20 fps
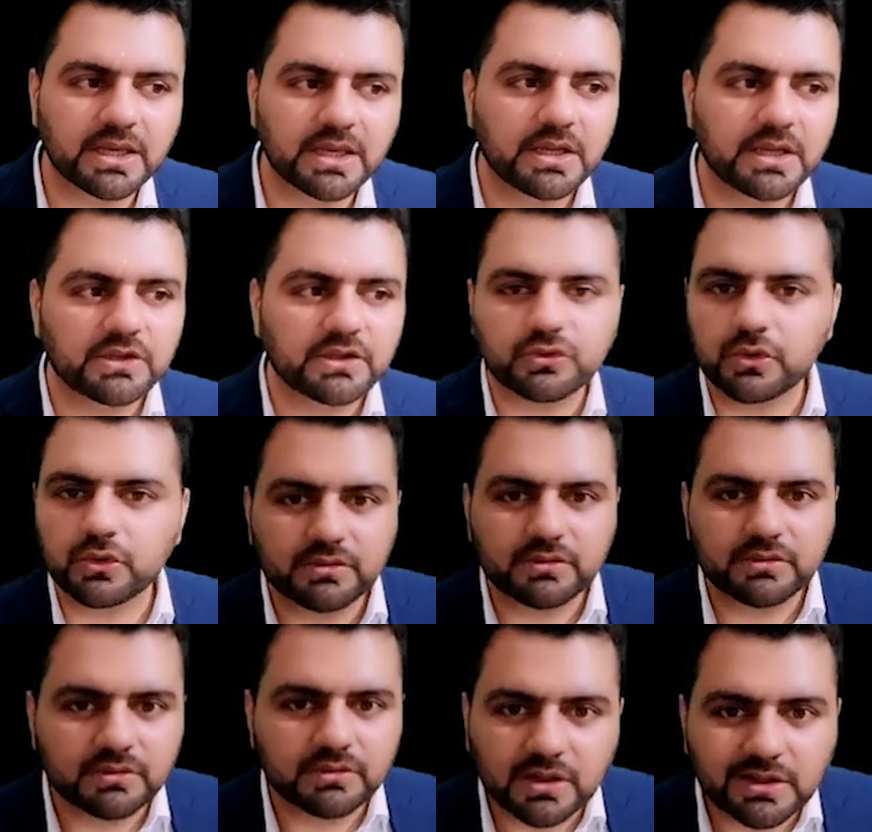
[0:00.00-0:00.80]
so
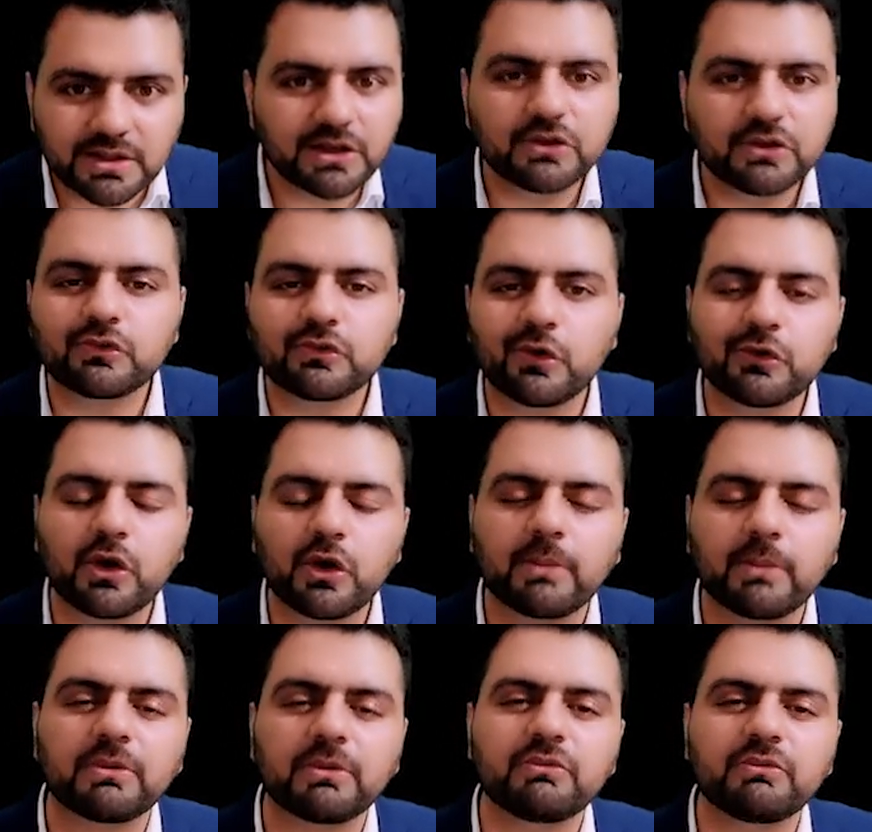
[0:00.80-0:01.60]
nothing is going to
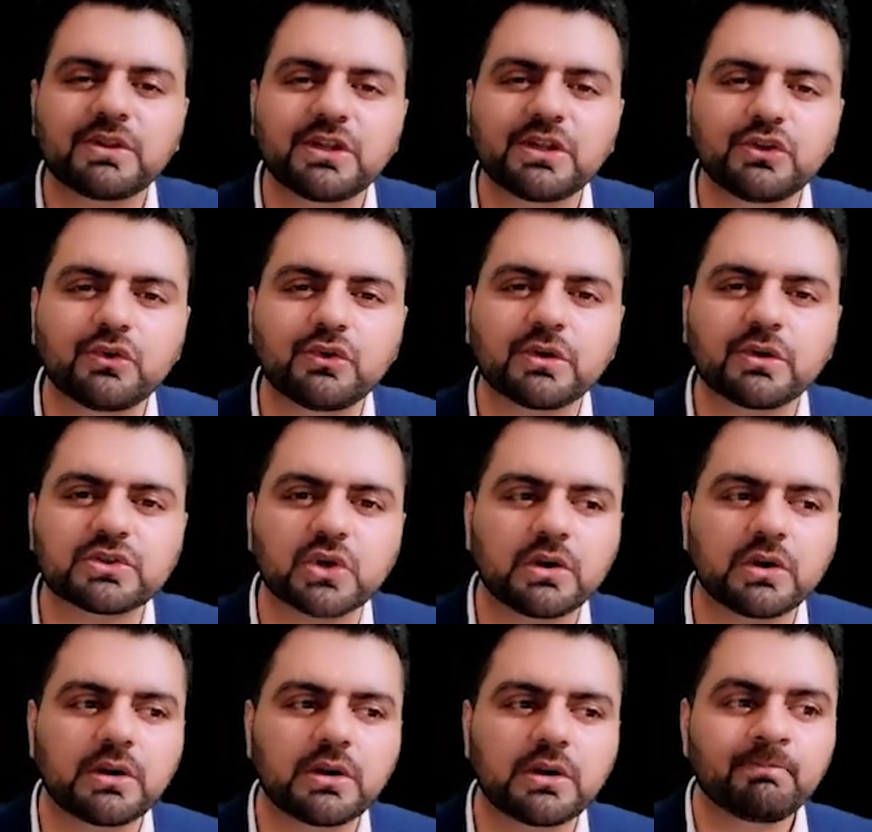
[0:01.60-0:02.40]
happen with the US
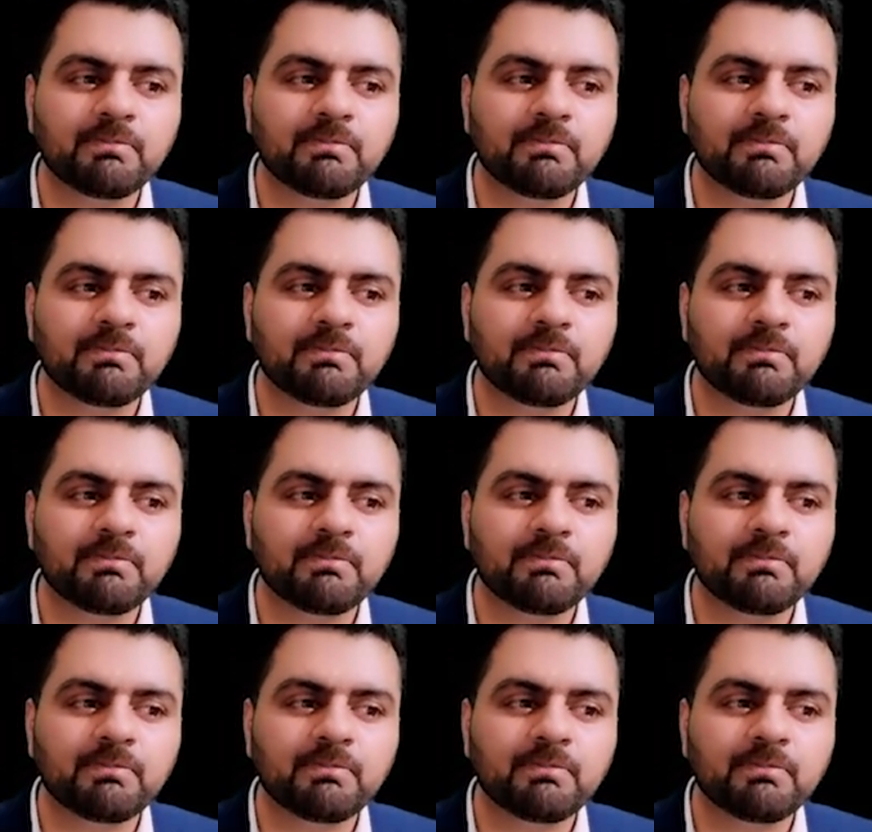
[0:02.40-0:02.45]
dollar.